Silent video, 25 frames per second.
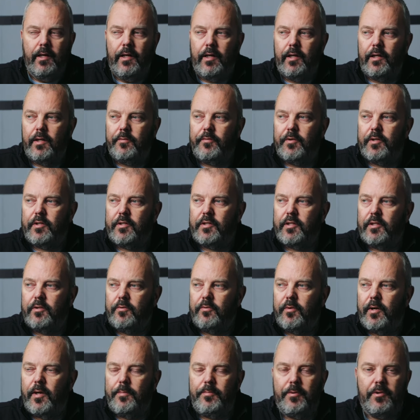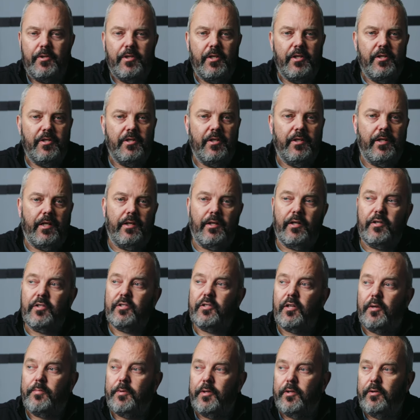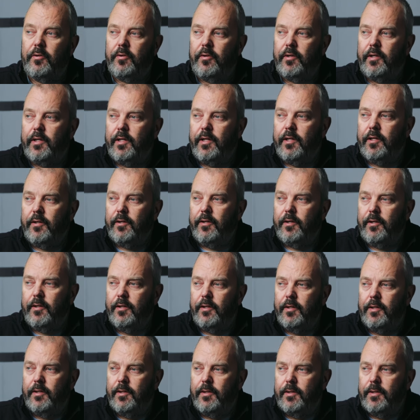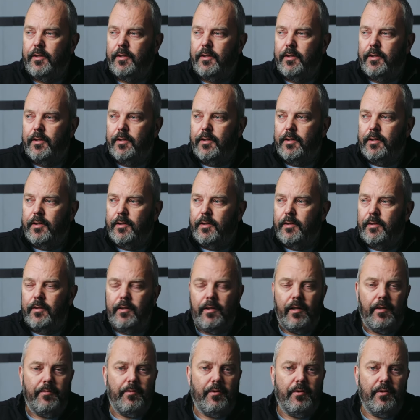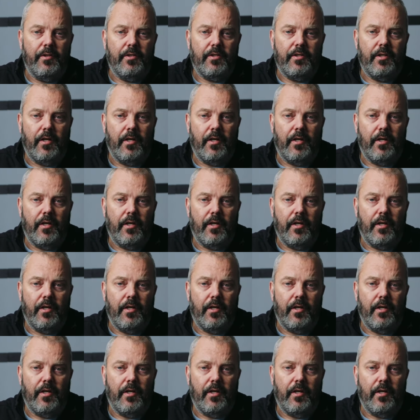and then when it's in the right position and I'll stop it early here I'm going to